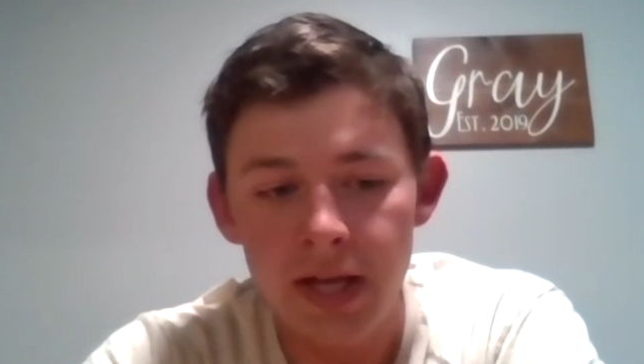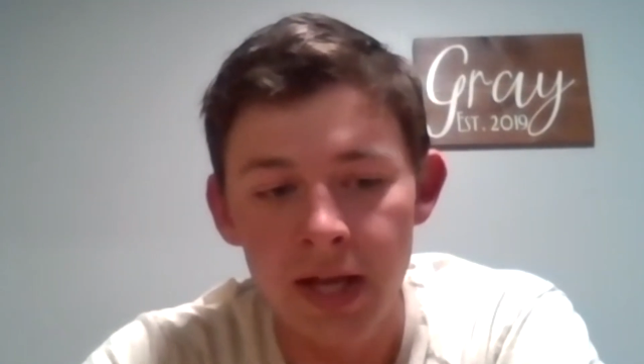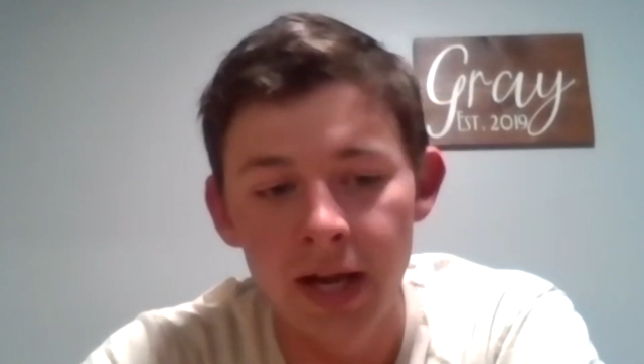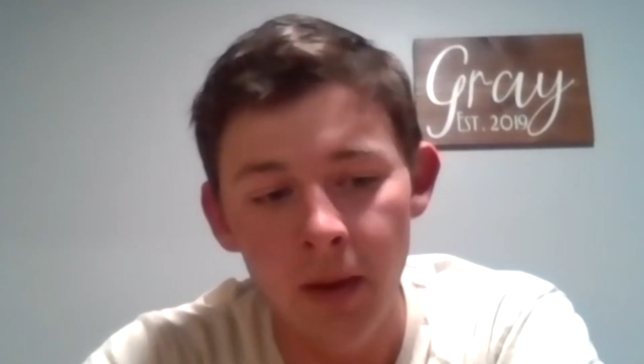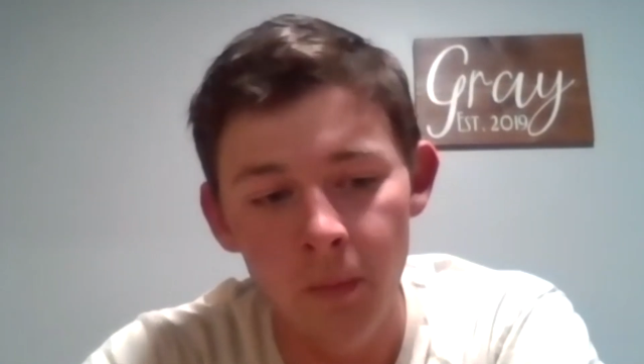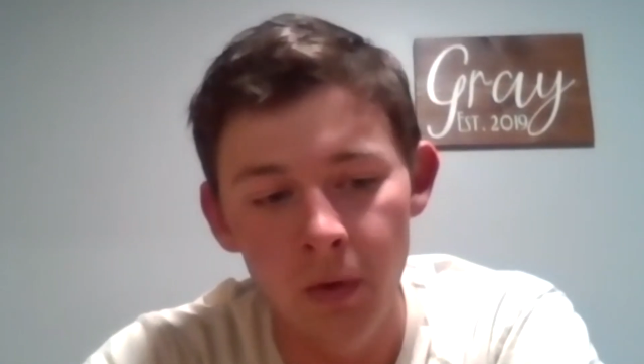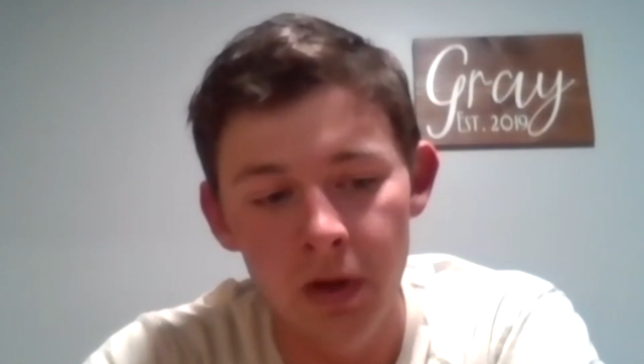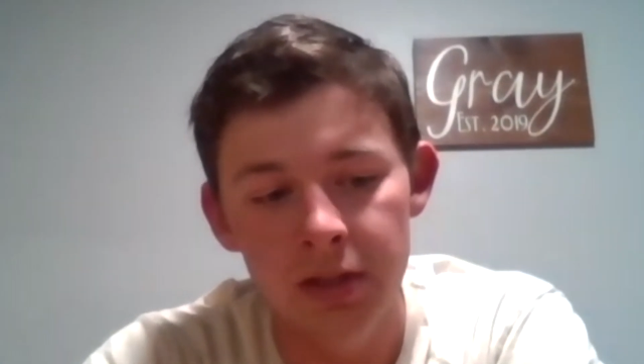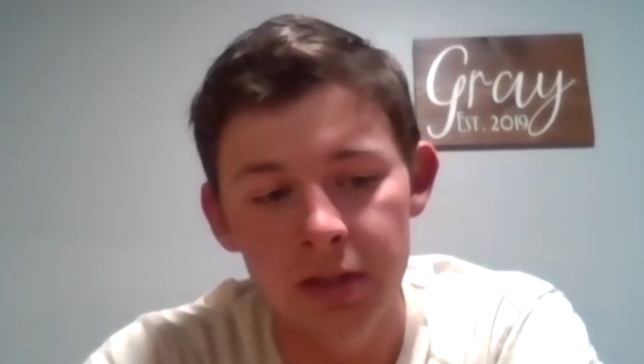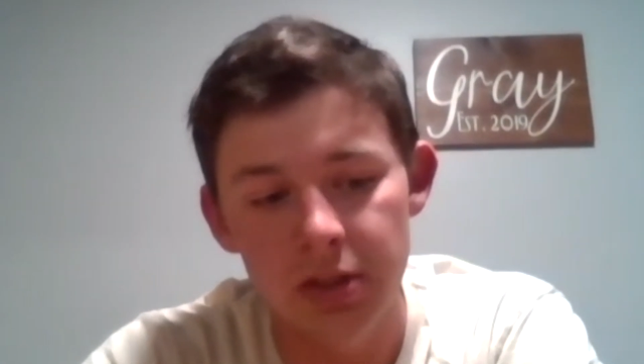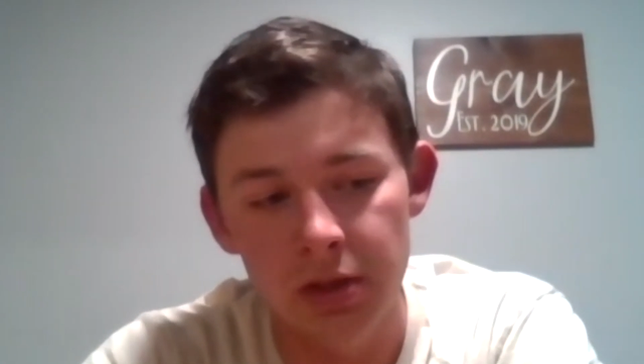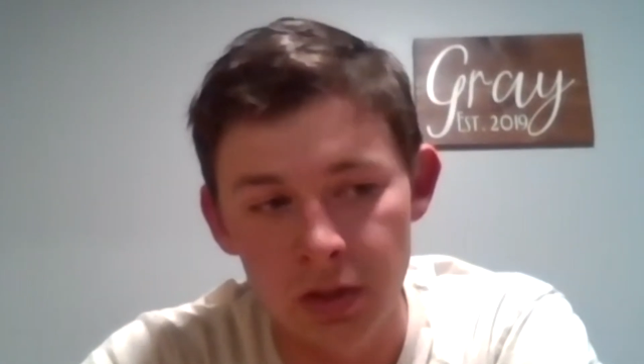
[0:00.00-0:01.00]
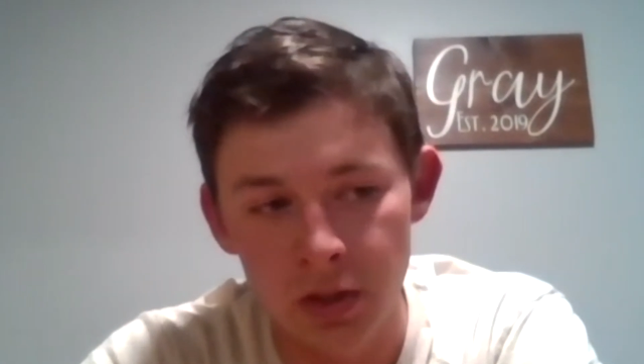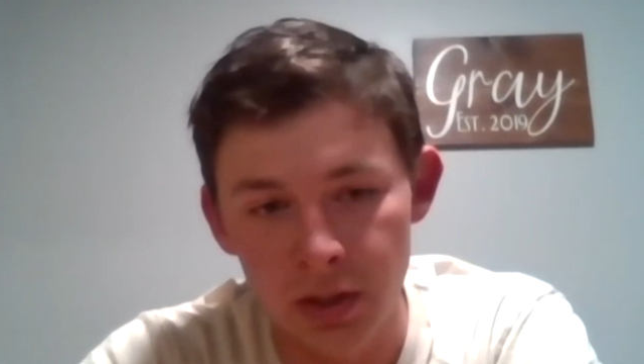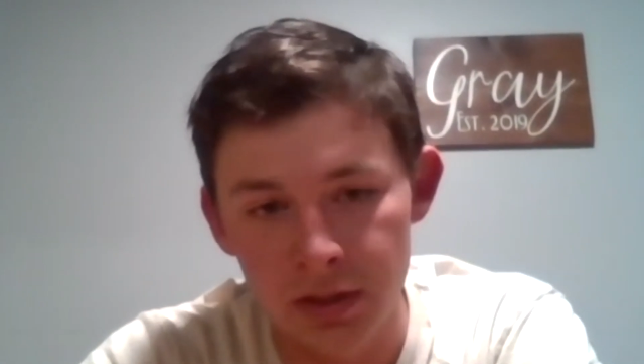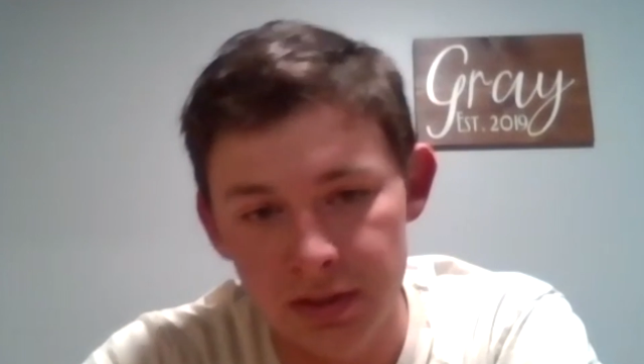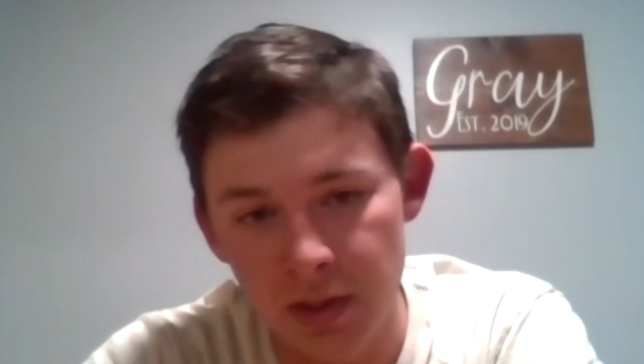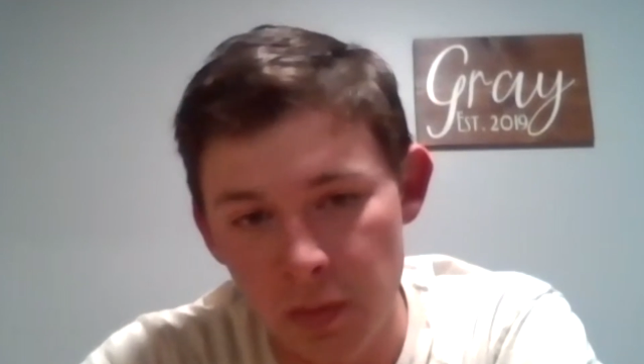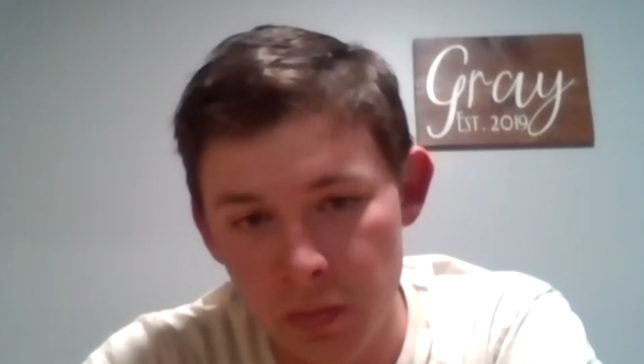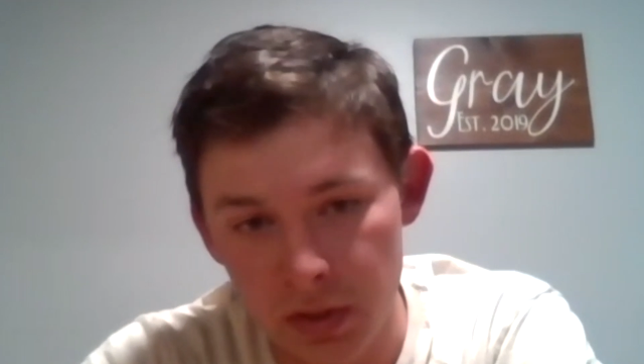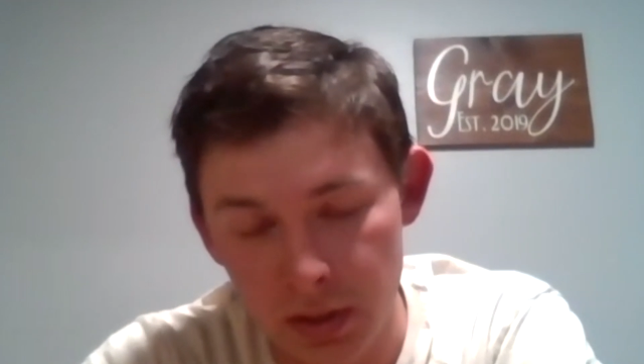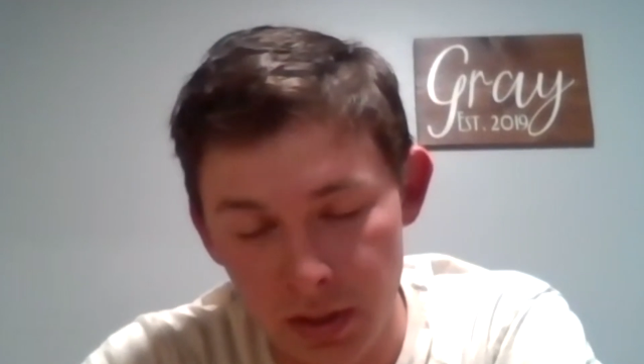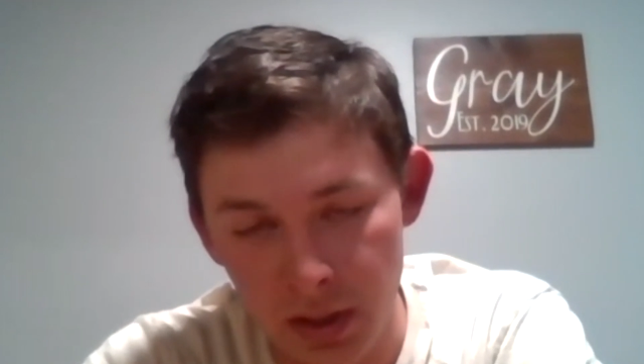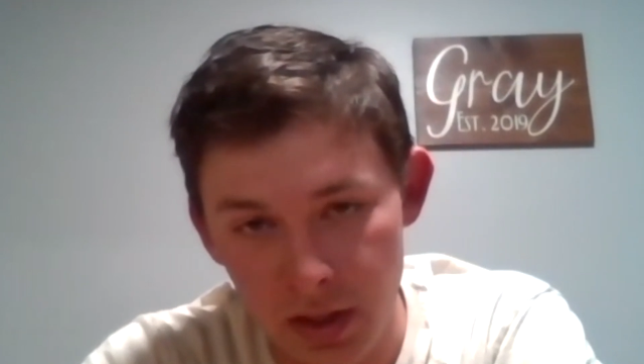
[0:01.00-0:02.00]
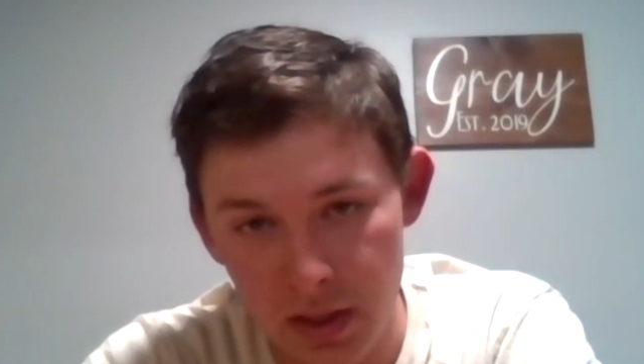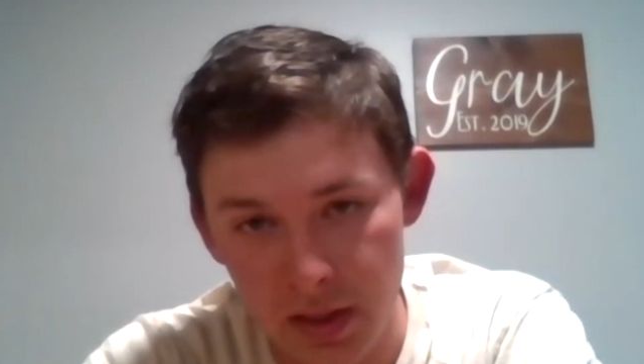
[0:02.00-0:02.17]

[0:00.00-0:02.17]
And I wanted to learn something